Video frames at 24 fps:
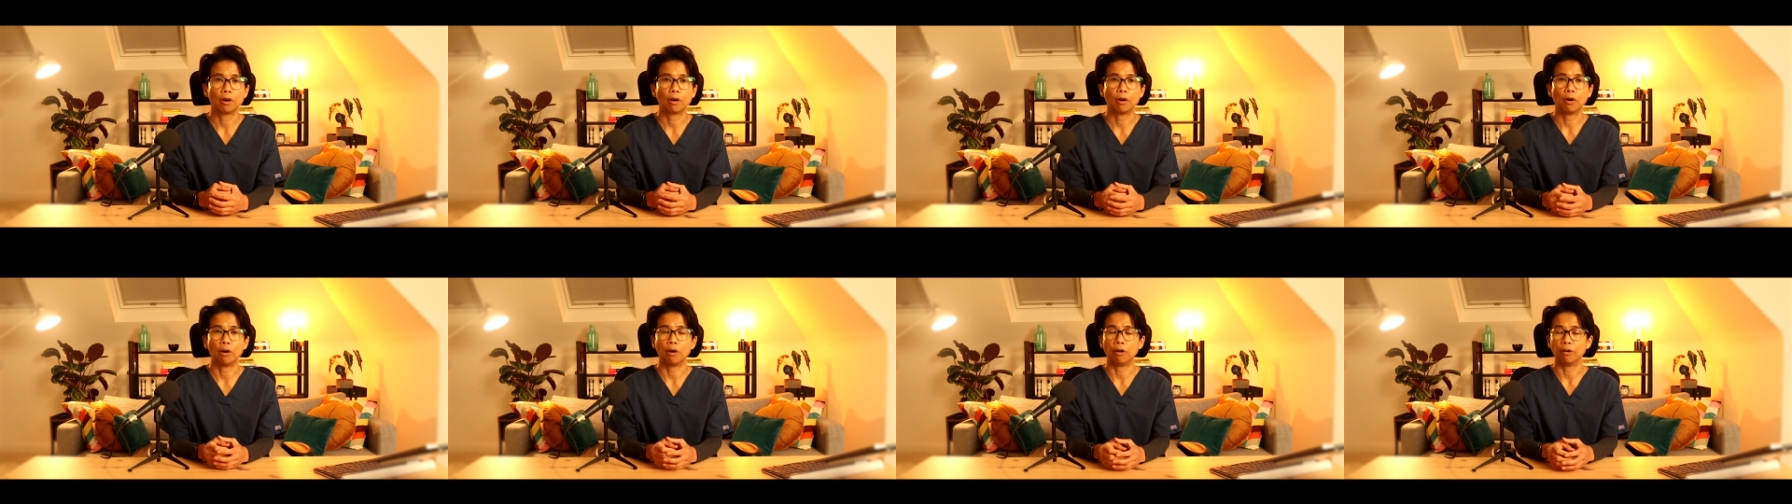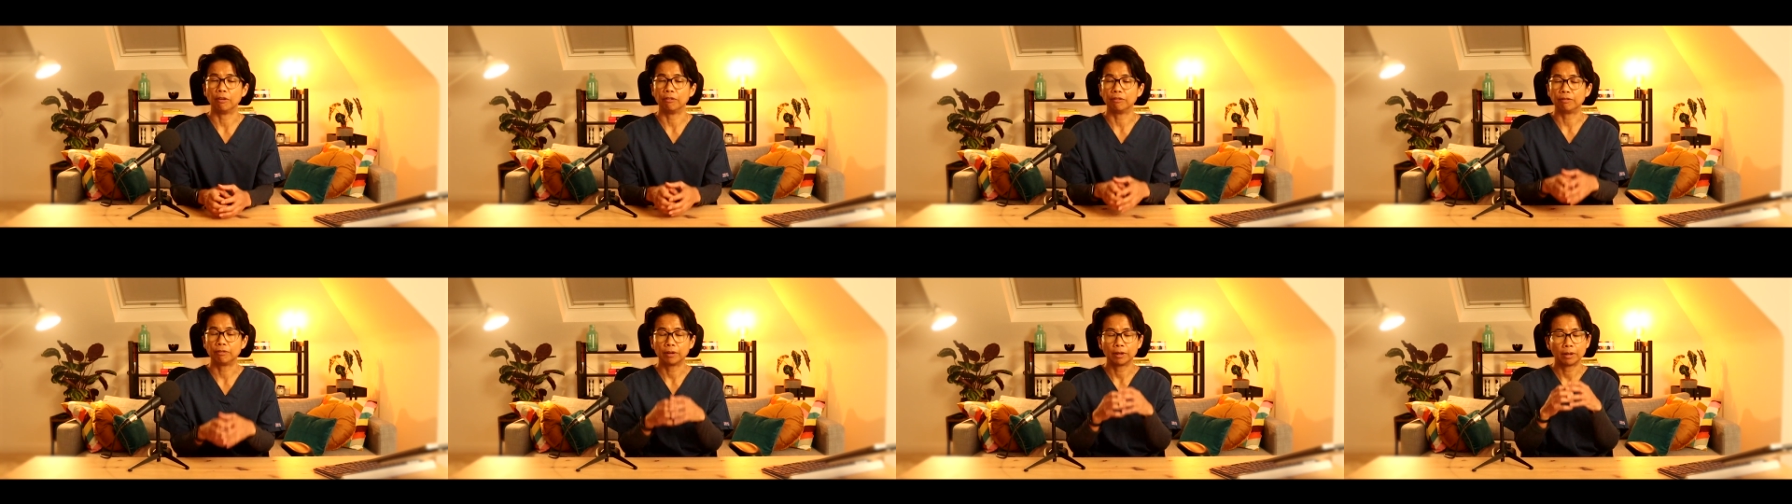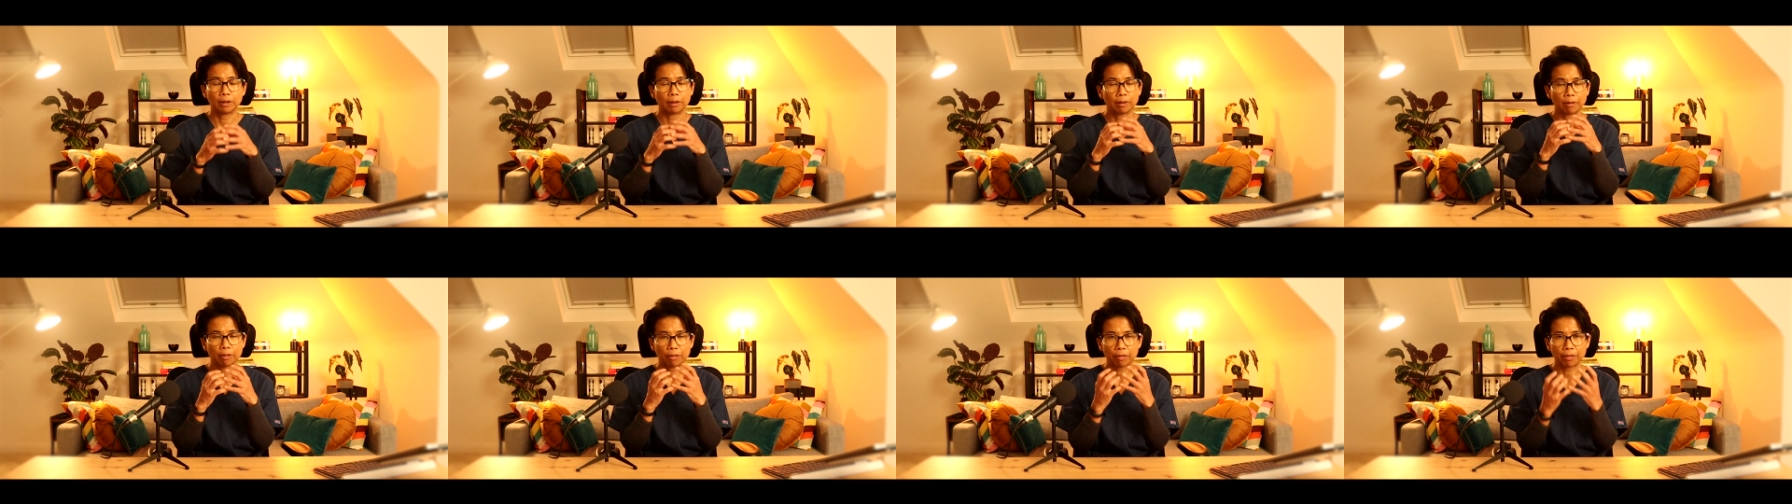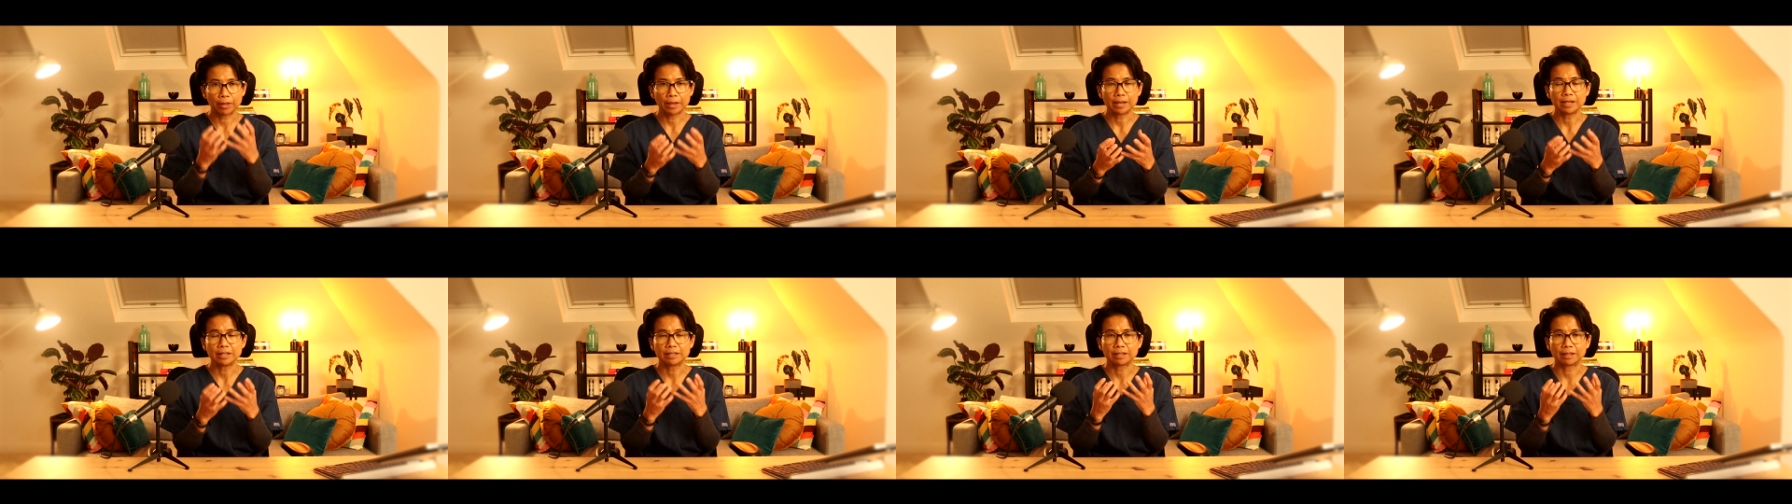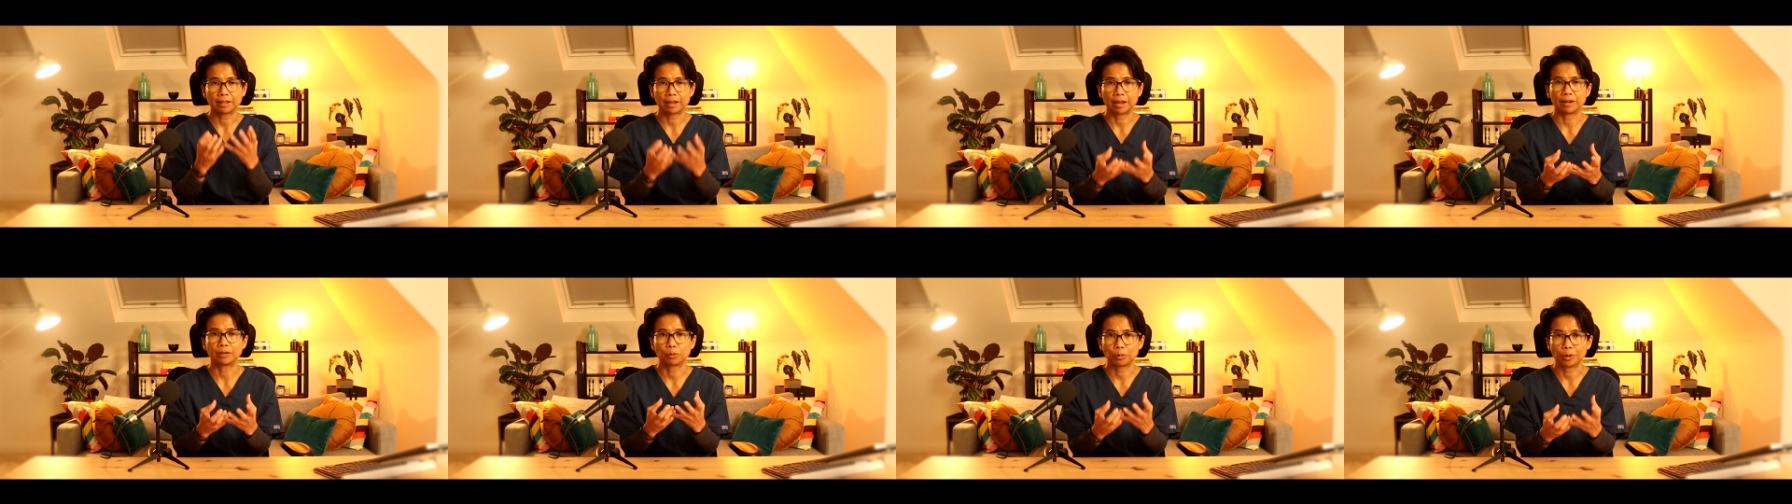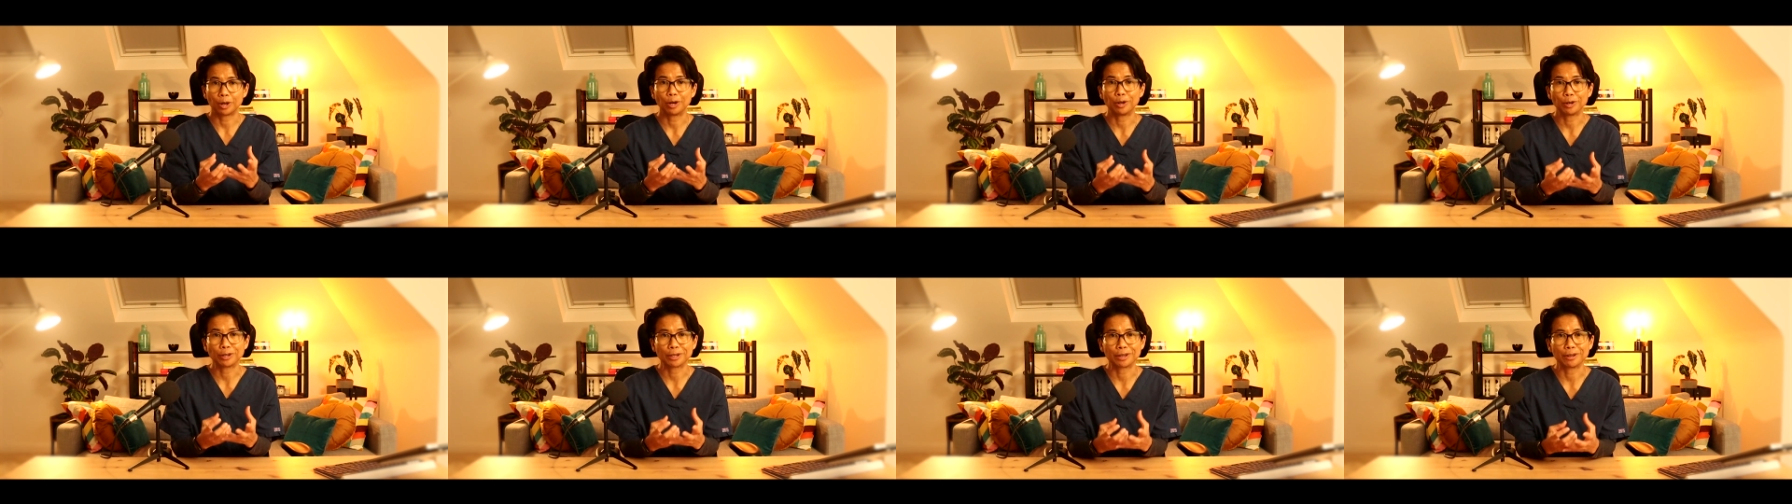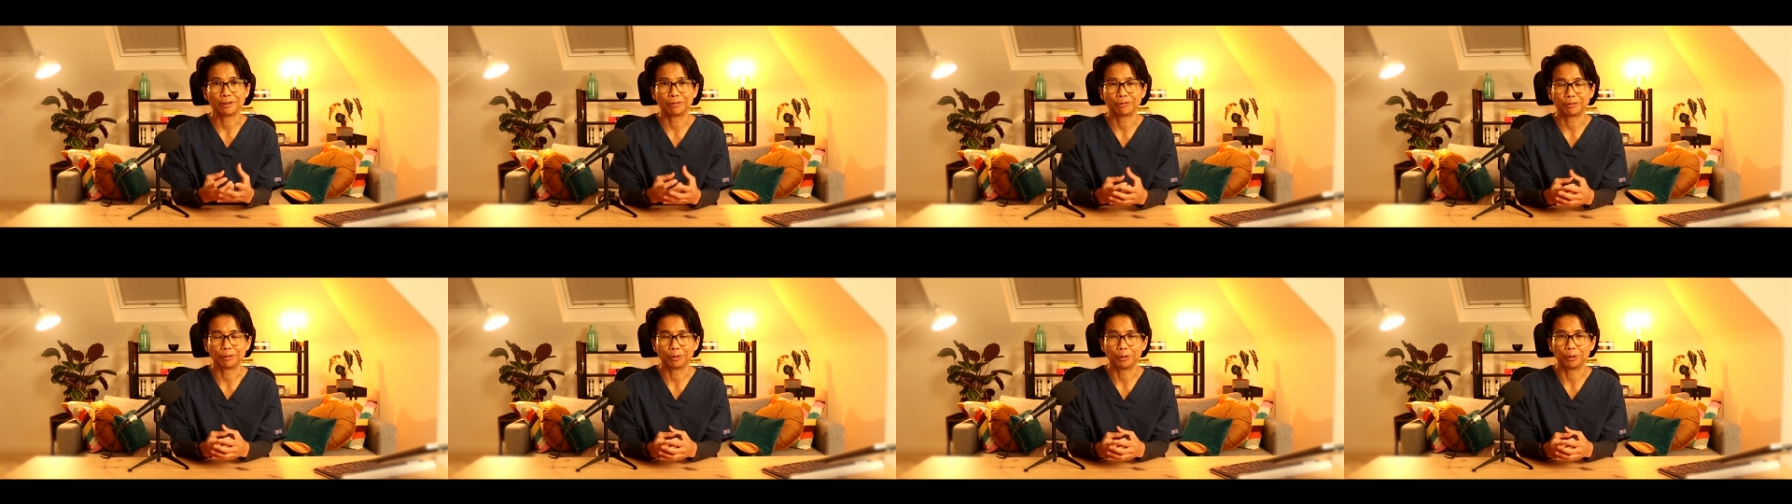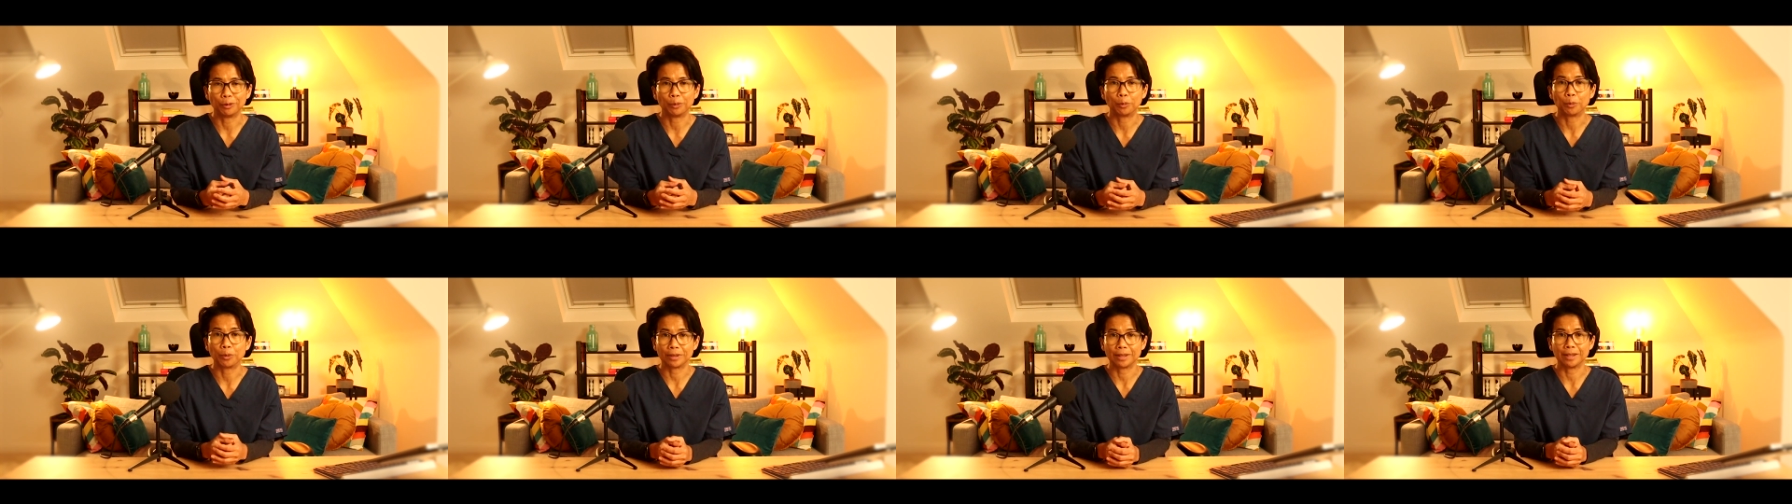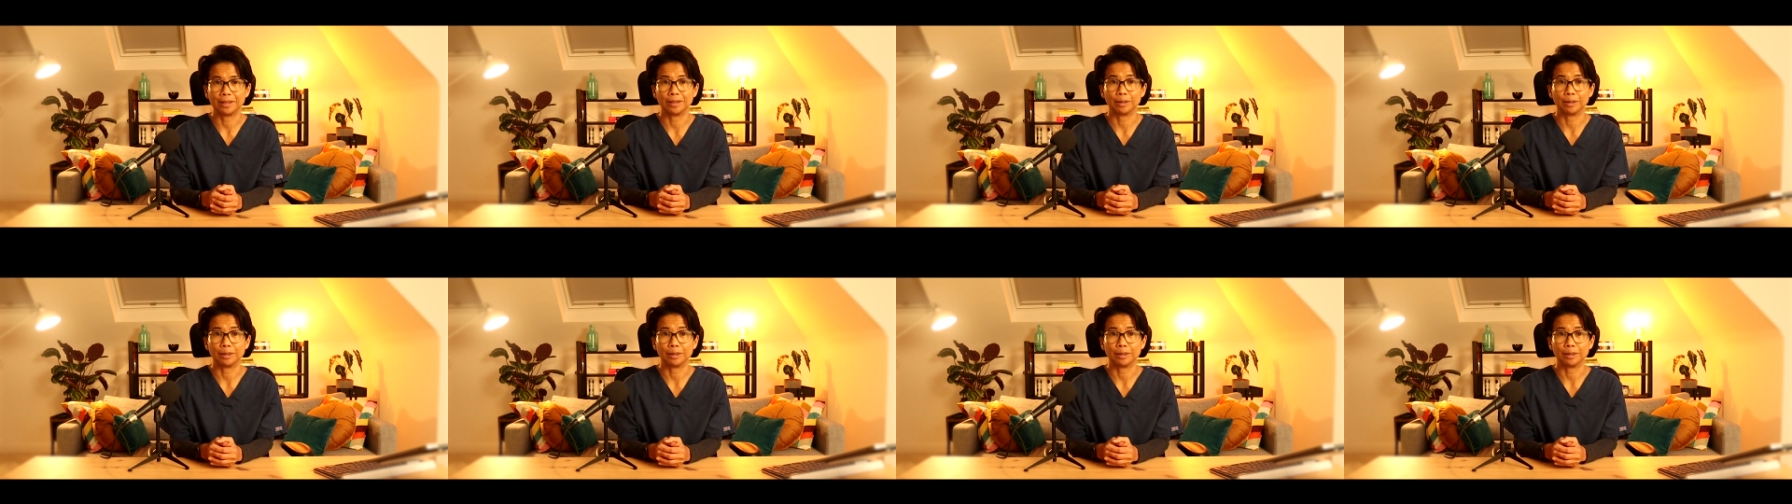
of things that we are looking for within the